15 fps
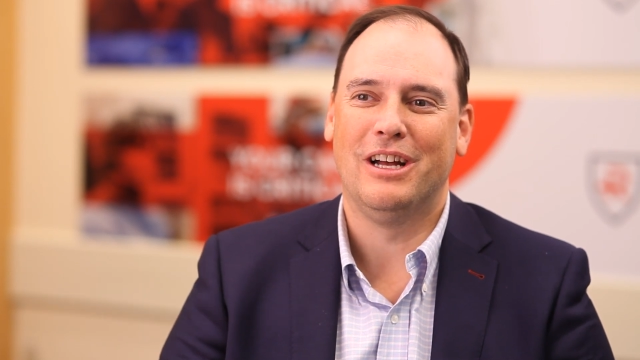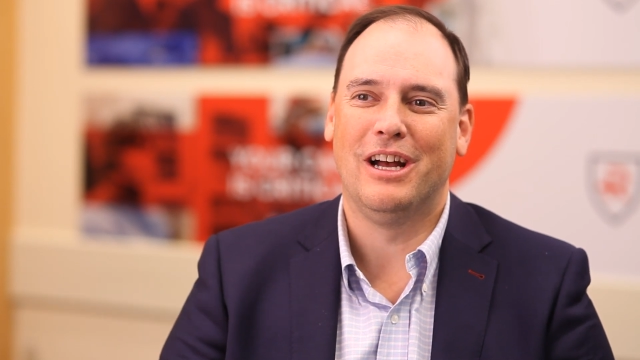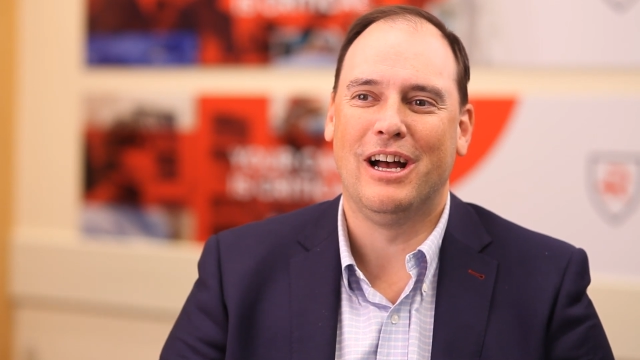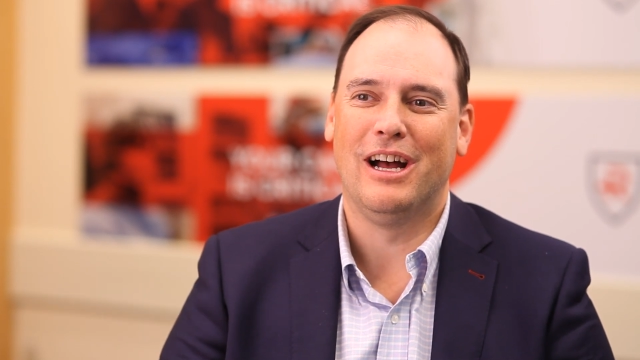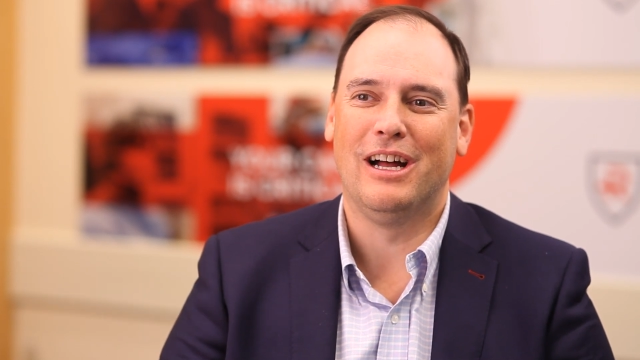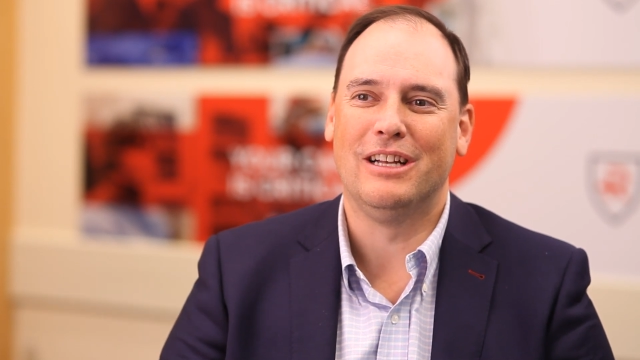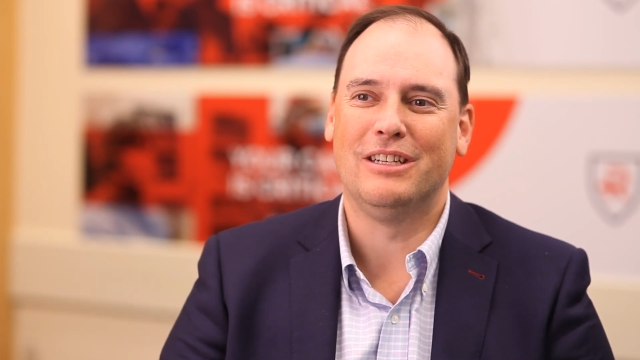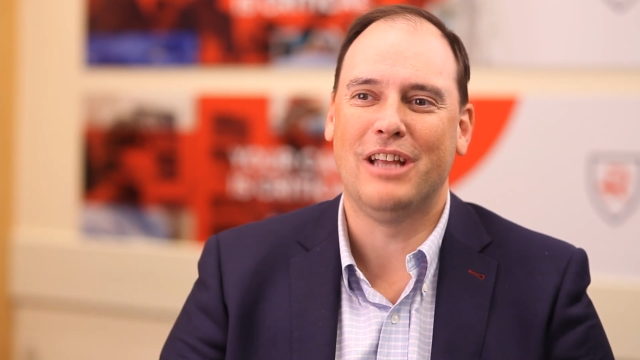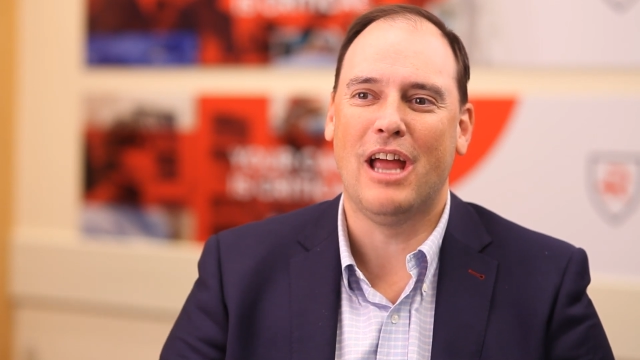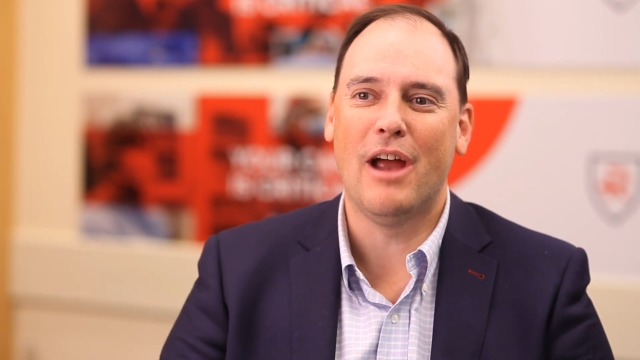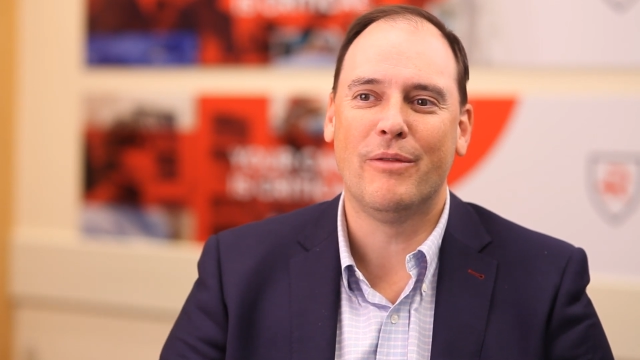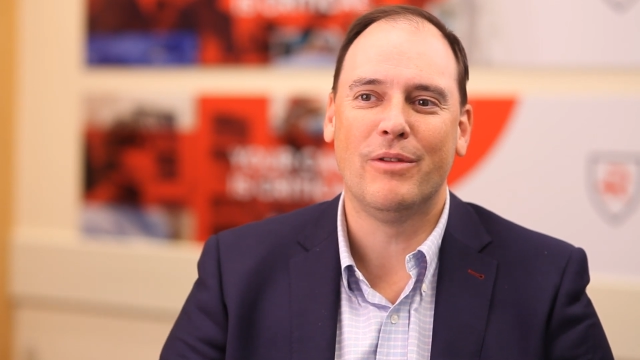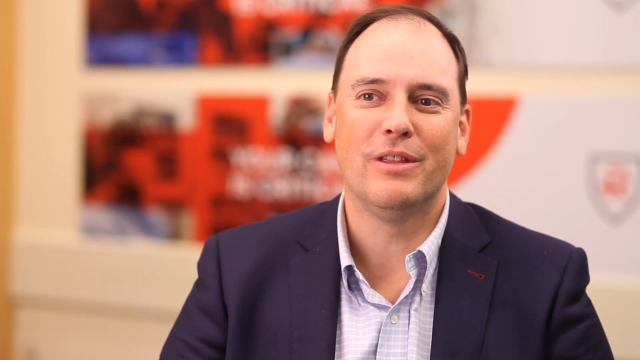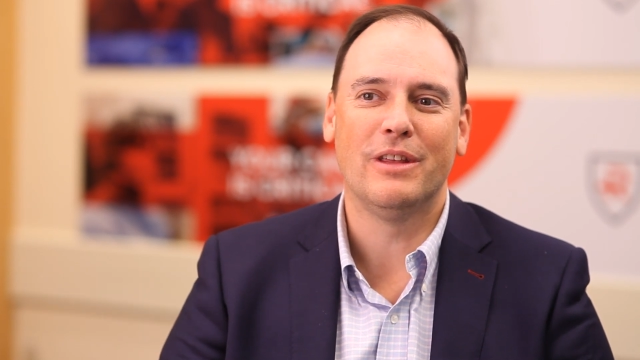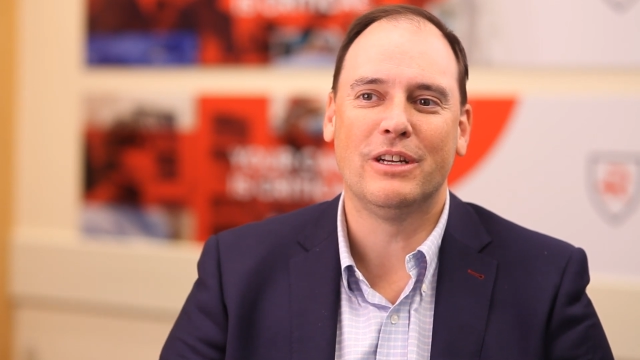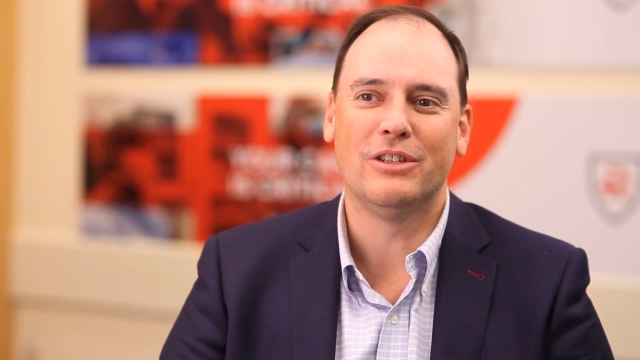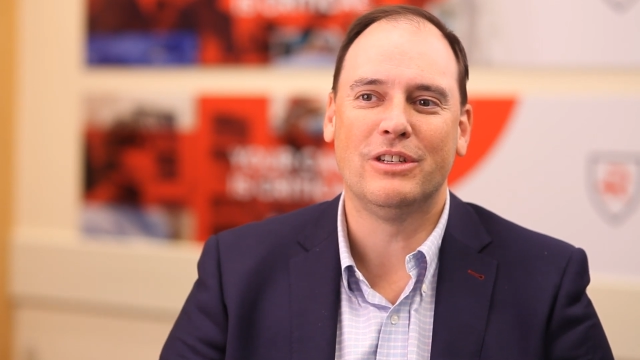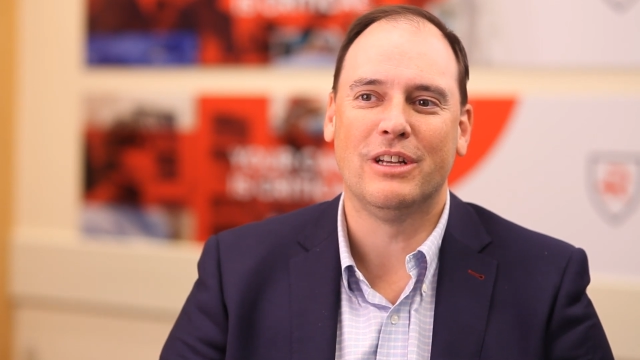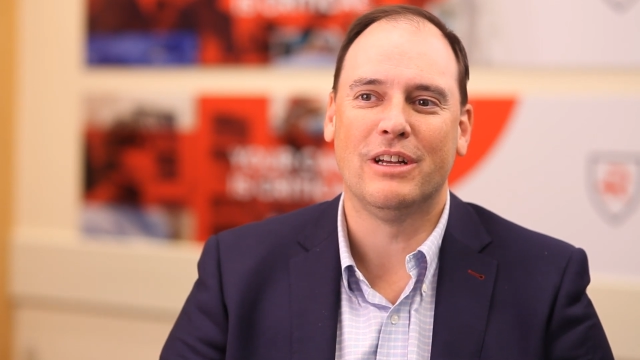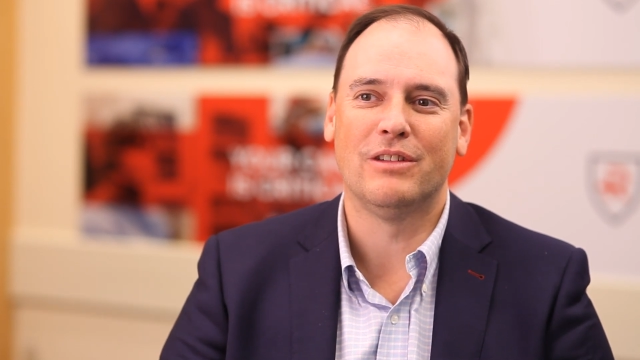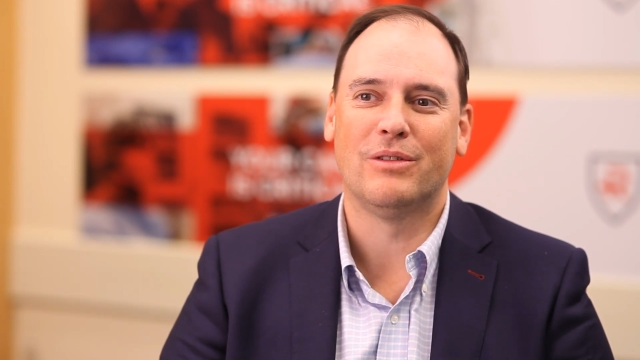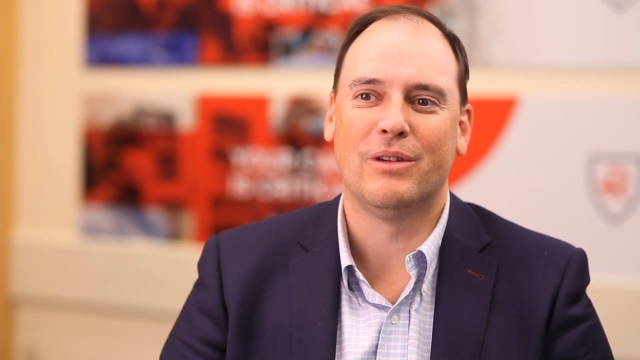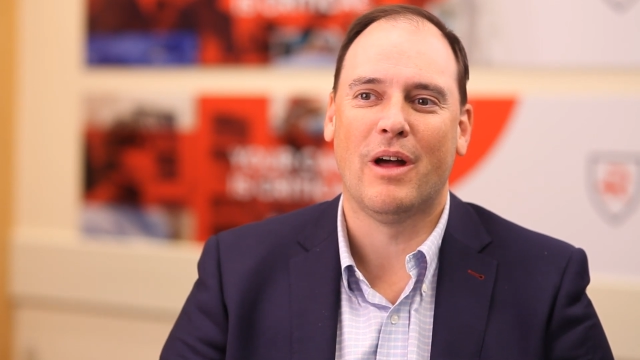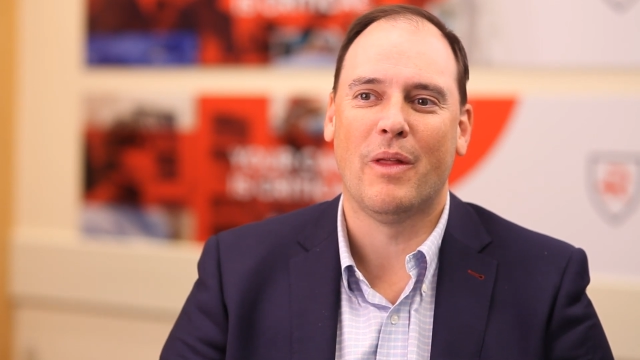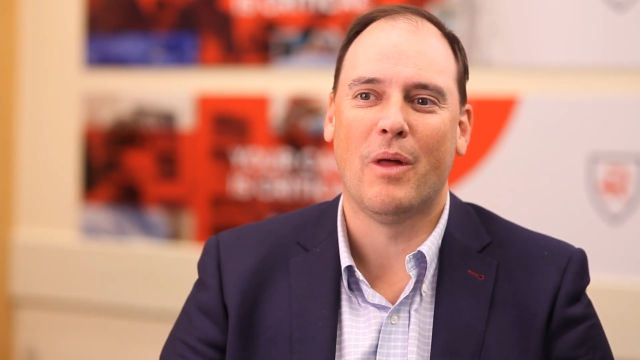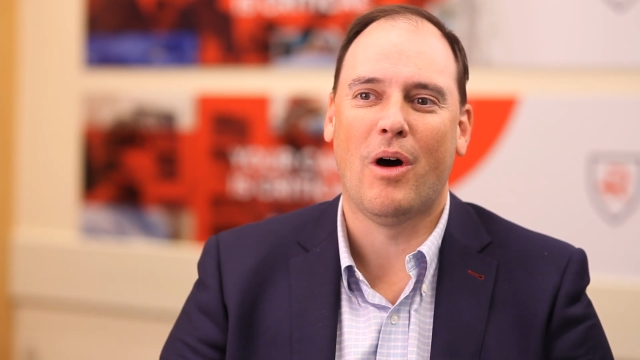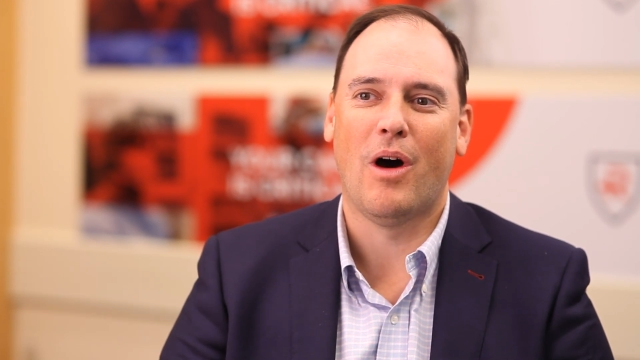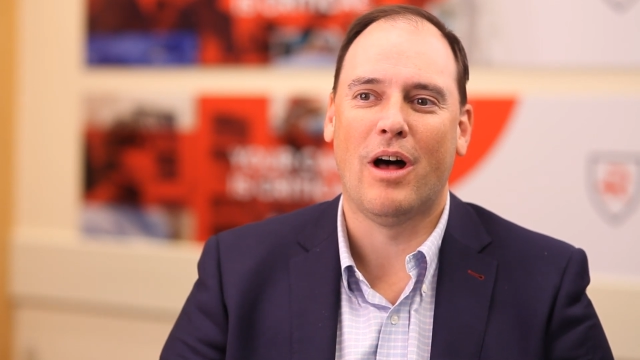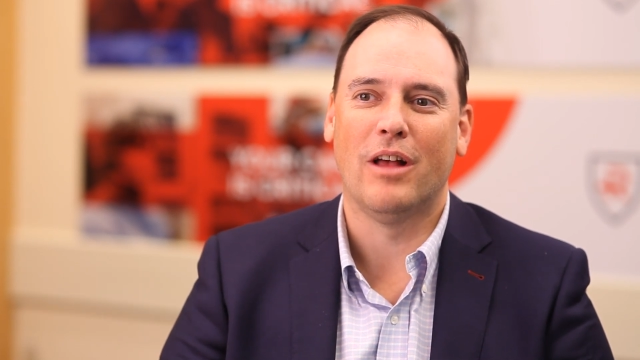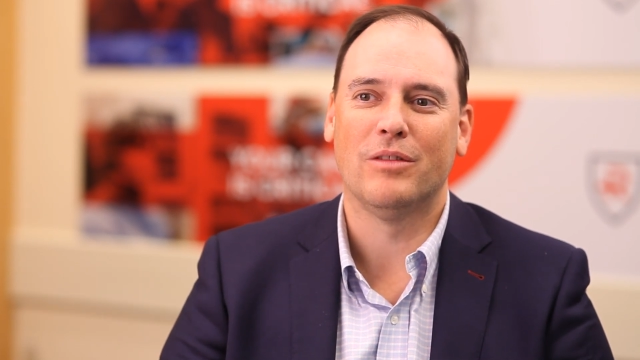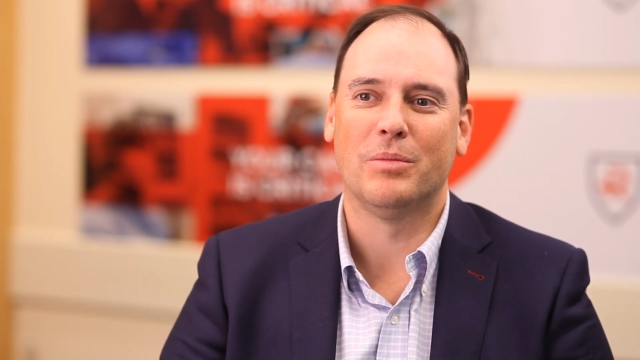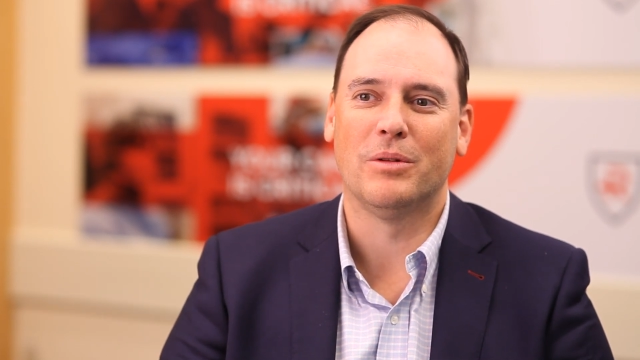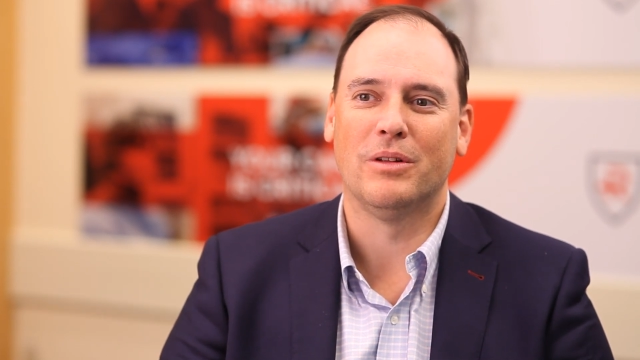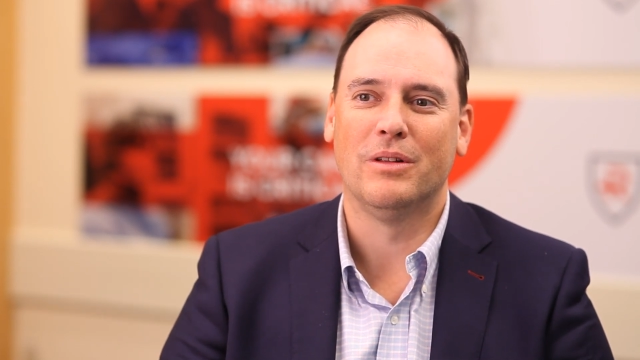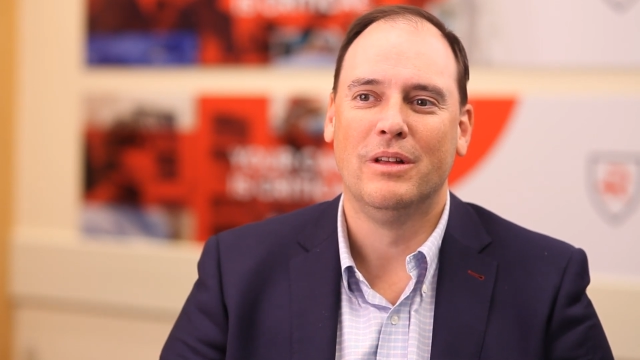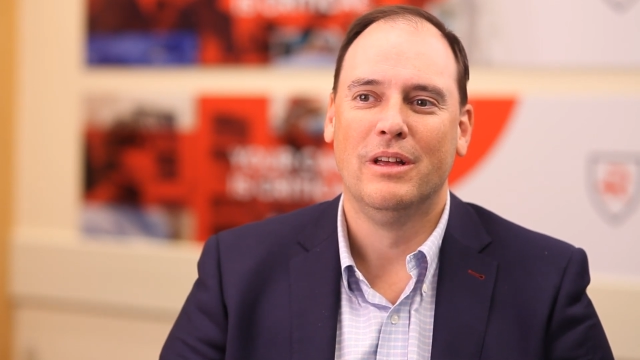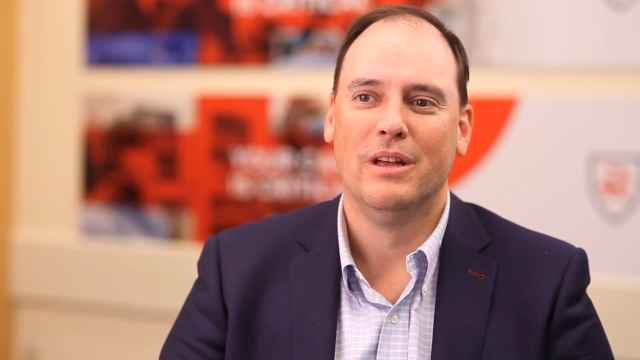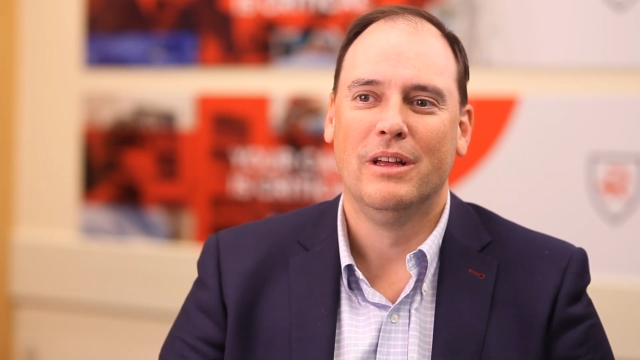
to everything she does around the hospital.